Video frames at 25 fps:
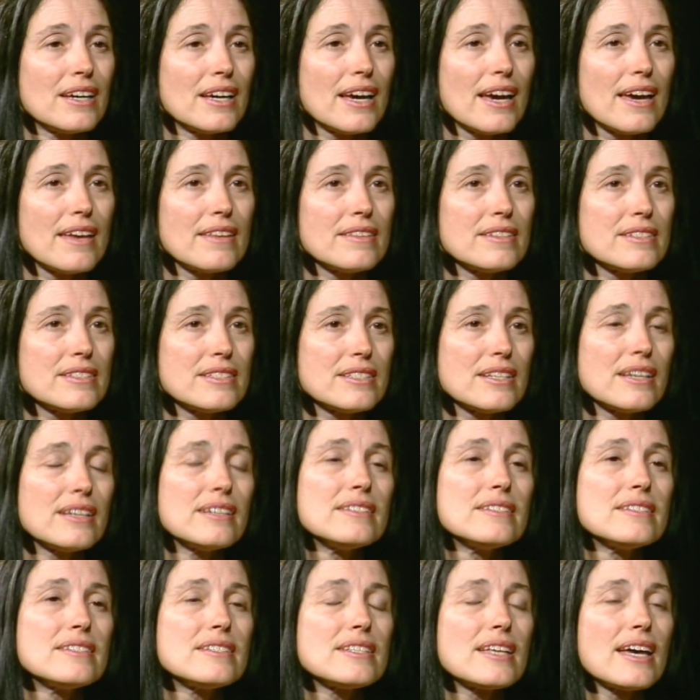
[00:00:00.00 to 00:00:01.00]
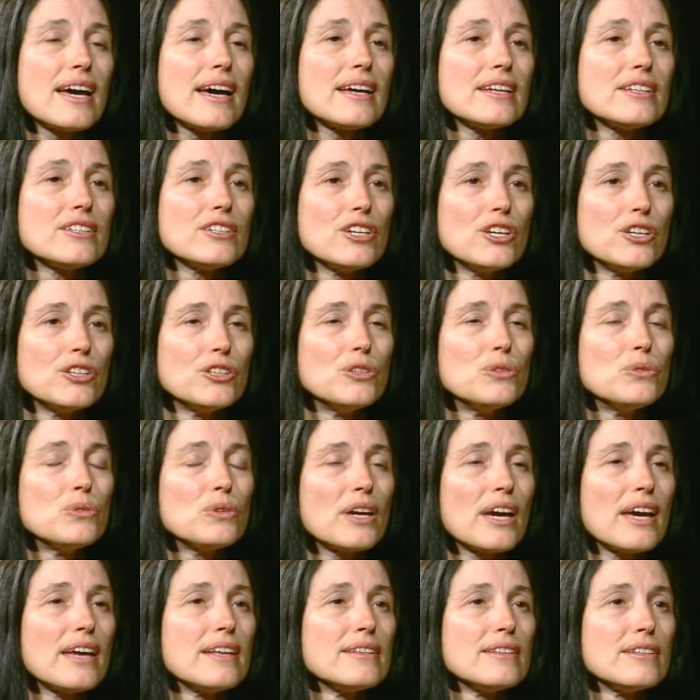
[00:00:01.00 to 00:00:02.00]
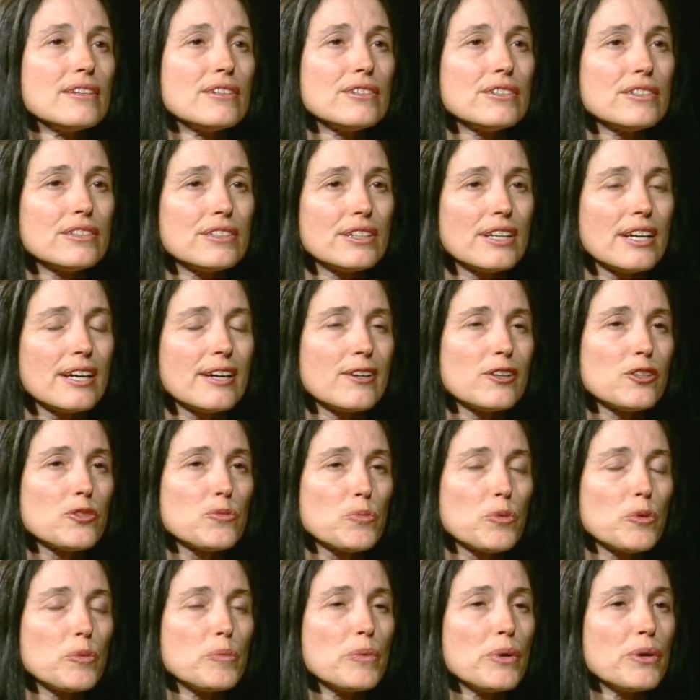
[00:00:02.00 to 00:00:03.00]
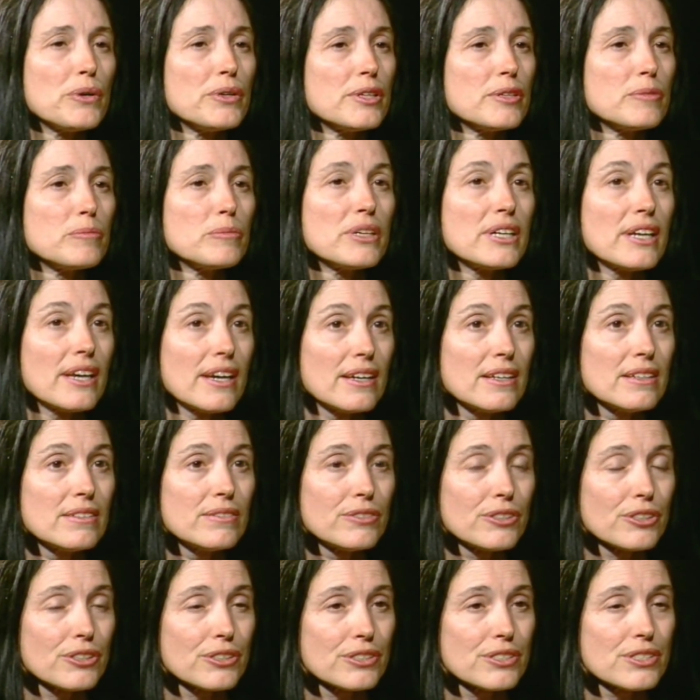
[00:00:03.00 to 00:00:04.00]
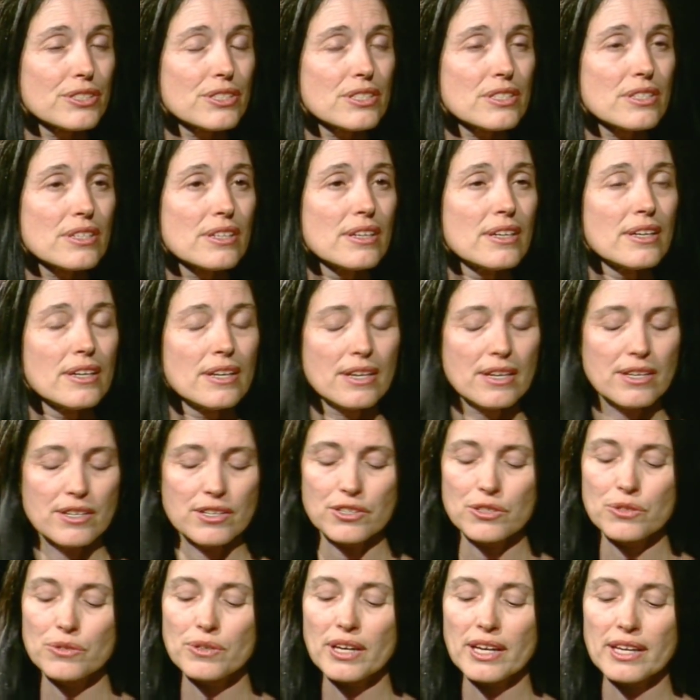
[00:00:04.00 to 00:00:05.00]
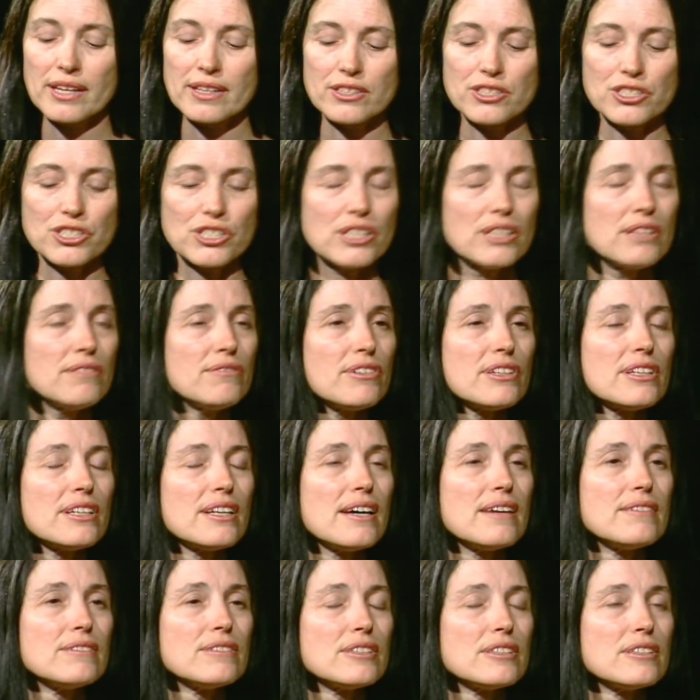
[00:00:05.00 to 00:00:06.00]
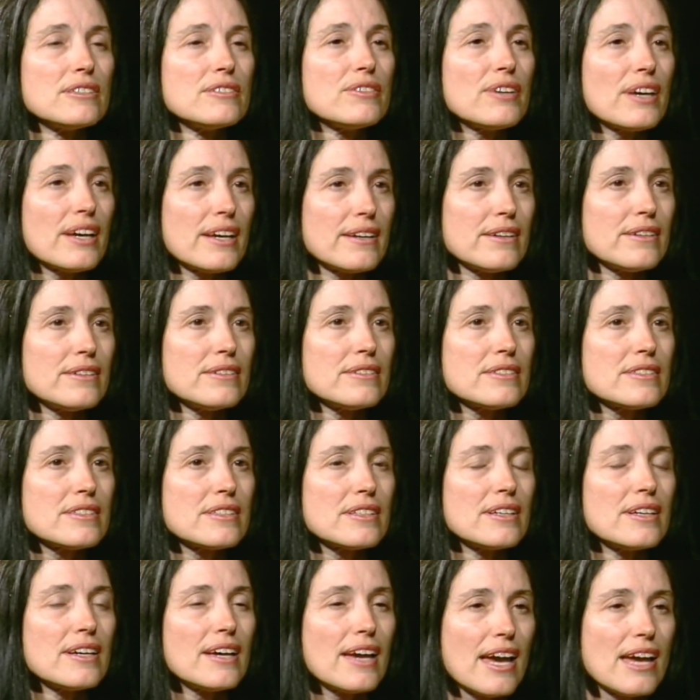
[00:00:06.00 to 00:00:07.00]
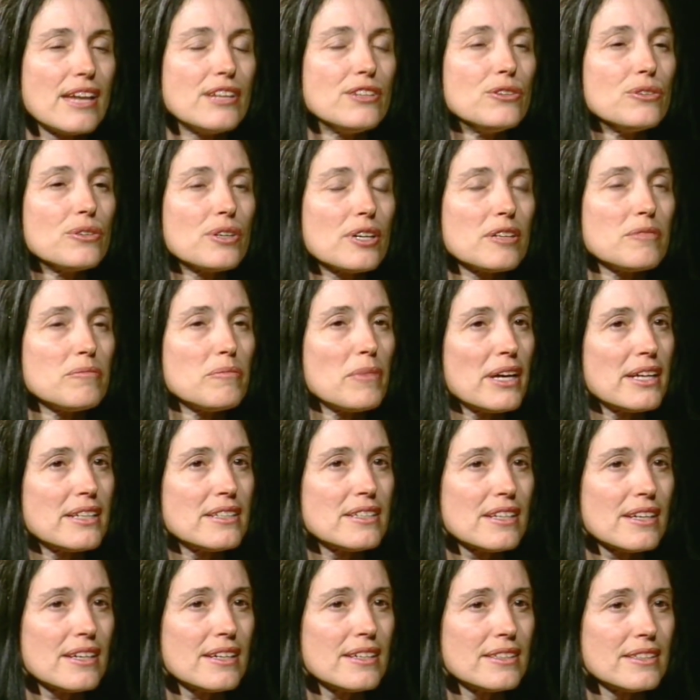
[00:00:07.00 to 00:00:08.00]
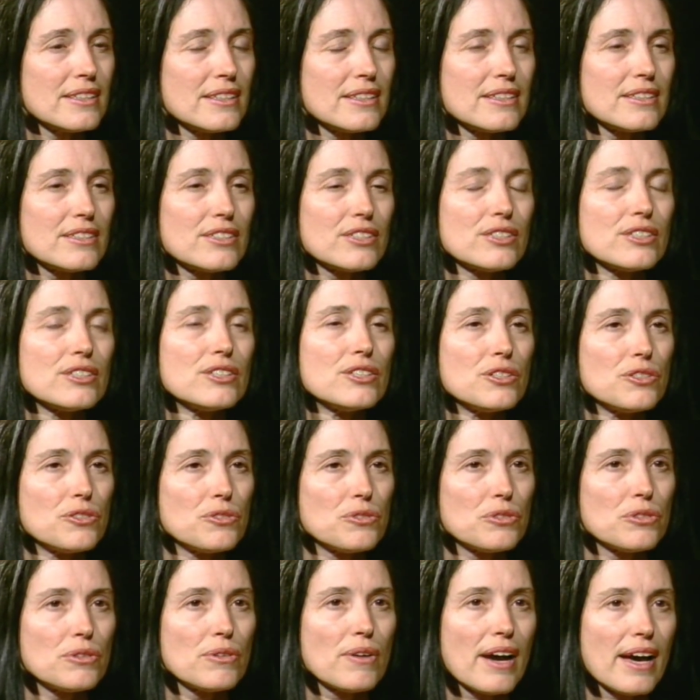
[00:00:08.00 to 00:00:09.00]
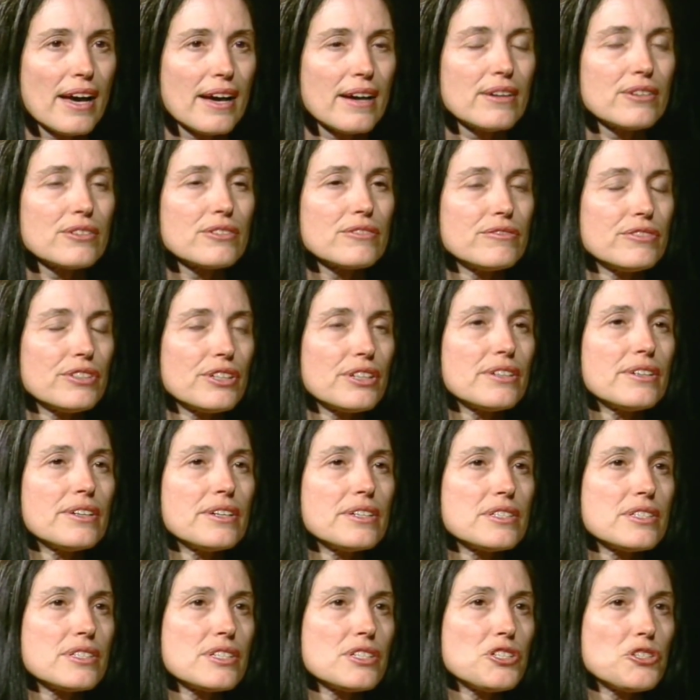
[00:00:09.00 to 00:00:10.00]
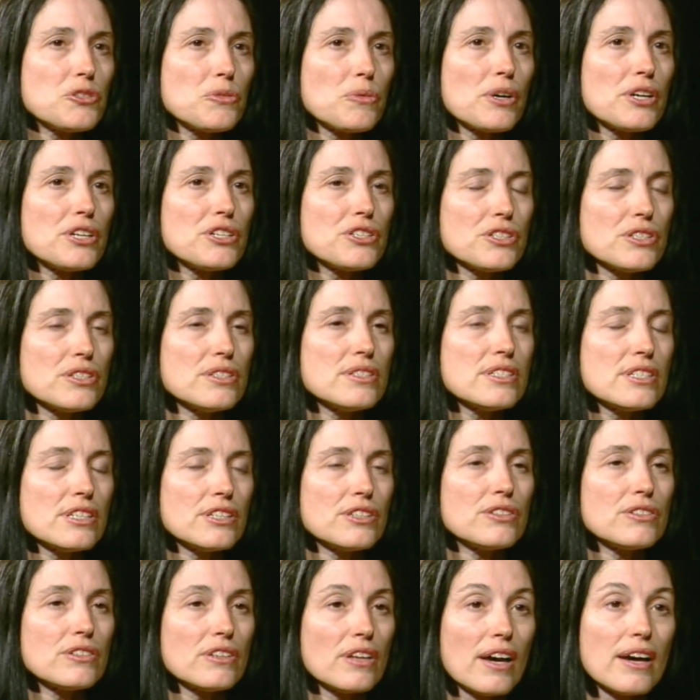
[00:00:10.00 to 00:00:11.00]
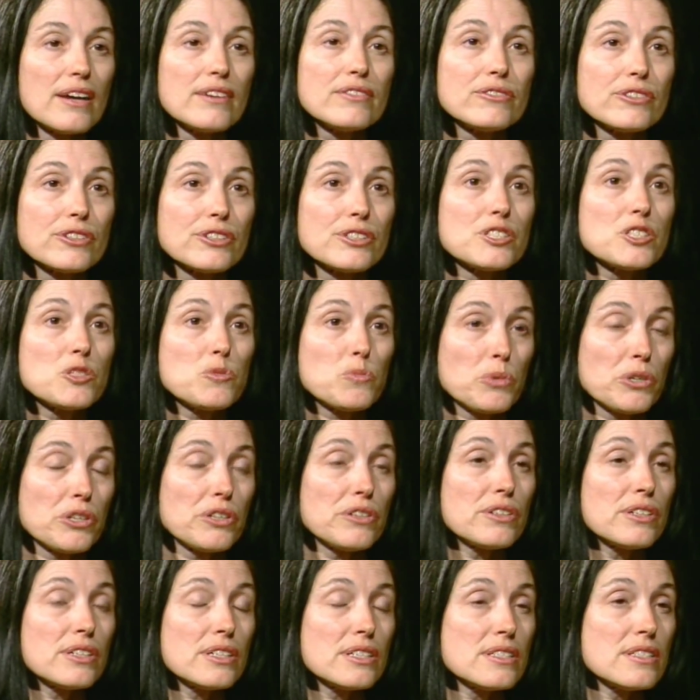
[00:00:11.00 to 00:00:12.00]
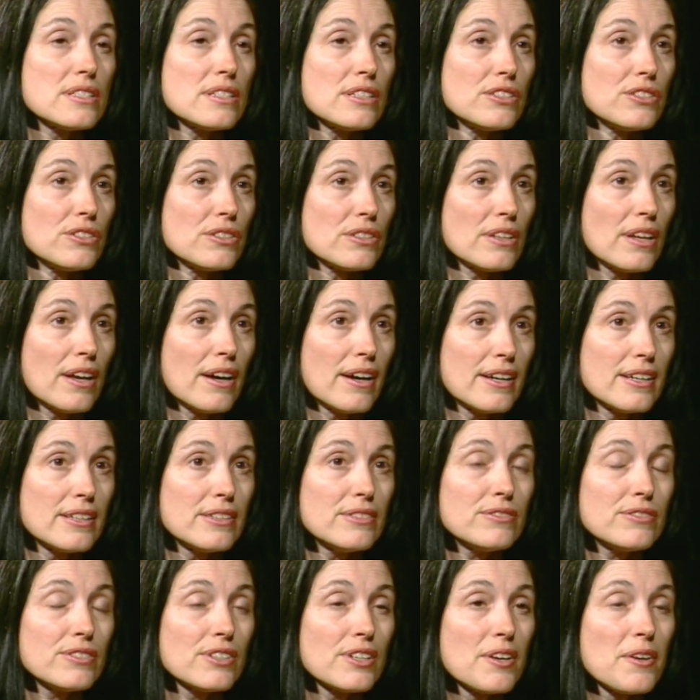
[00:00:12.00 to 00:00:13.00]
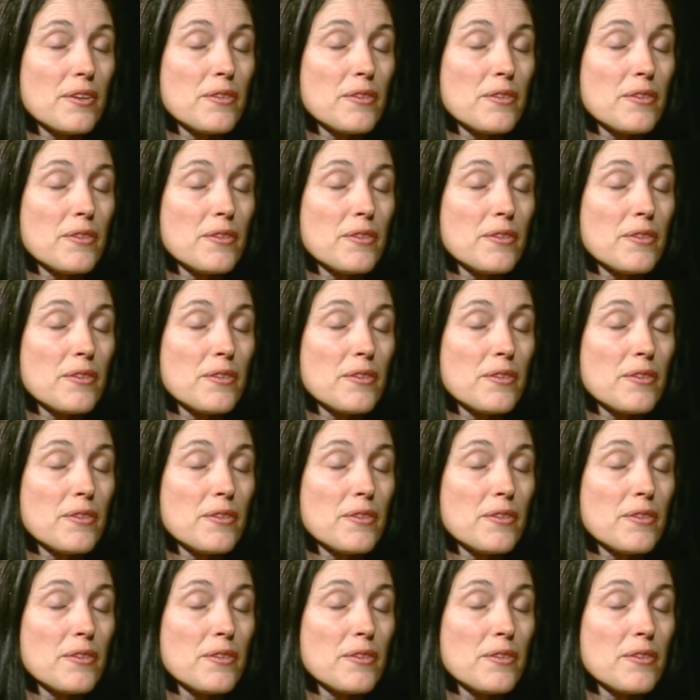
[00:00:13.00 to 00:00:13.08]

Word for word: and the sense that you can learn health-promoting behaviors, you can achieve a level of health, and you can maintain it throughout various situations in your life, various periods in your life,